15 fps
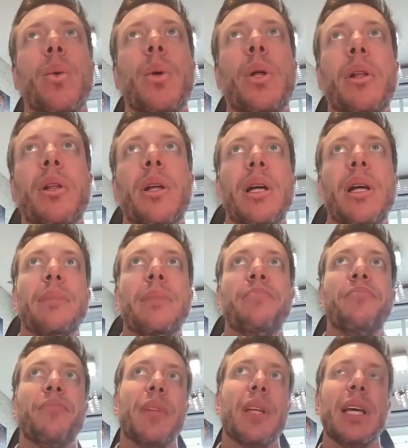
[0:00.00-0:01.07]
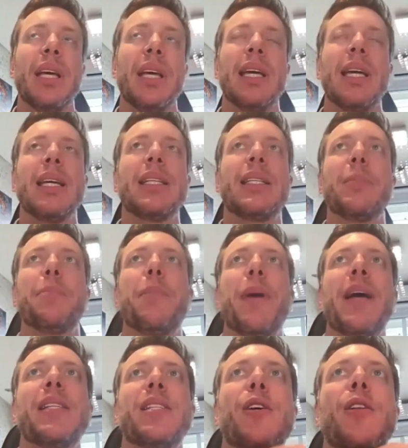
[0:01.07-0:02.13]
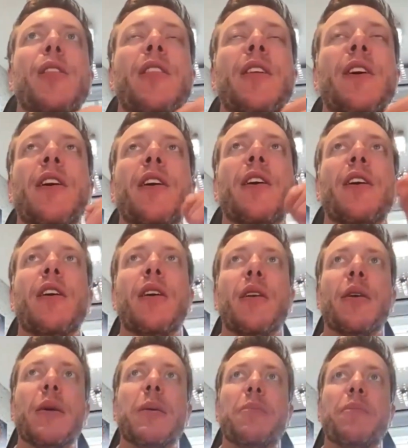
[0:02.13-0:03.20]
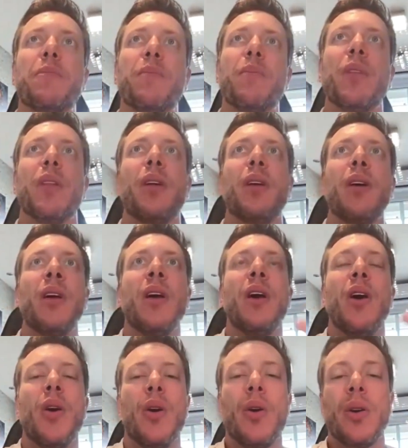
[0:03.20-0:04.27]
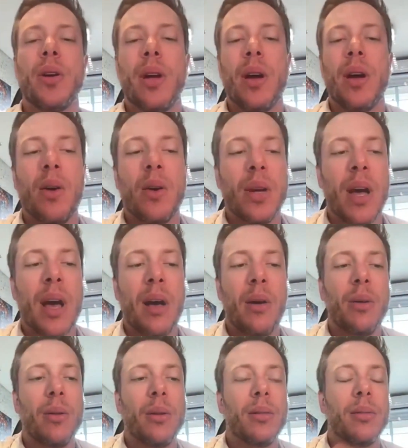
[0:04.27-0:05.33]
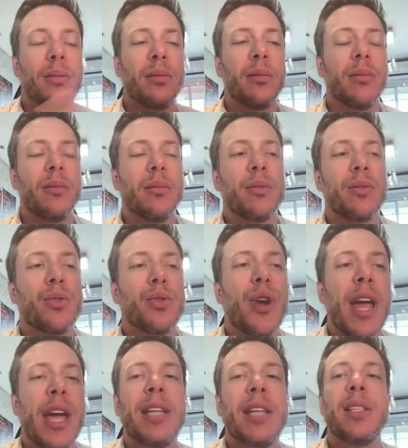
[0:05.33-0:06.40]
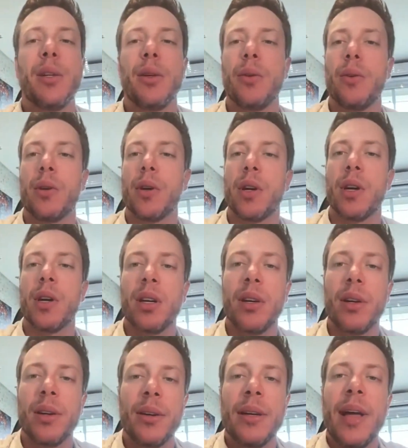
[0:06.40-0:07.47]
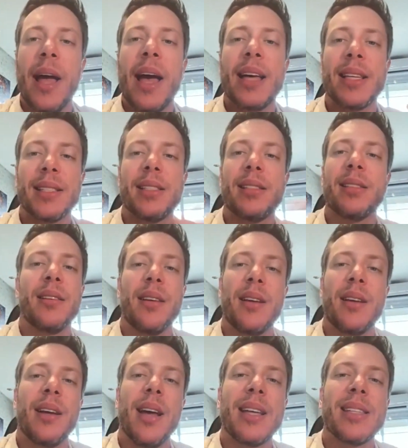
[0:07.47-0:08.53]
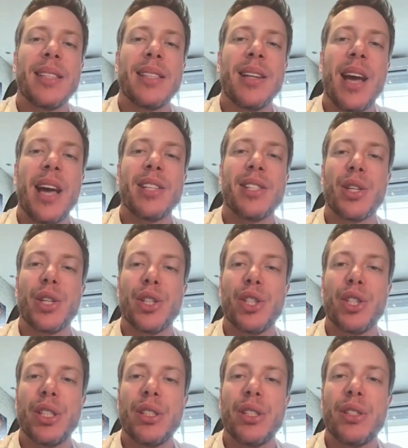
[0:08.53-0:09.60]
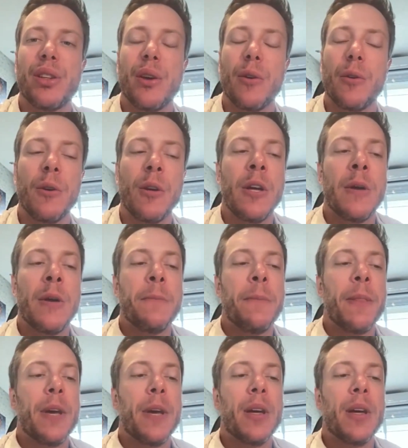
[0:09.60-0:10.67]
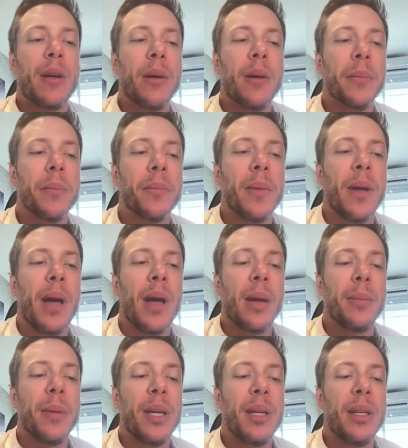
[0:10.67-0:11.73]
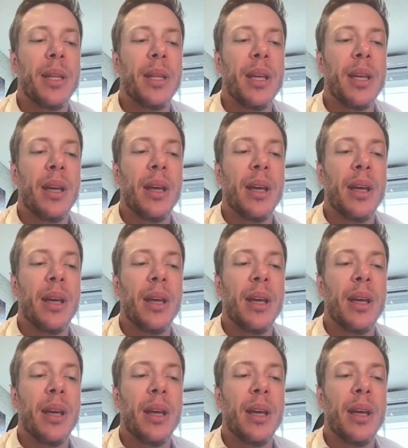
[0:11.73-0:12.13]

well, it depends on the on how trained you are as an eye surgeon. So I mean,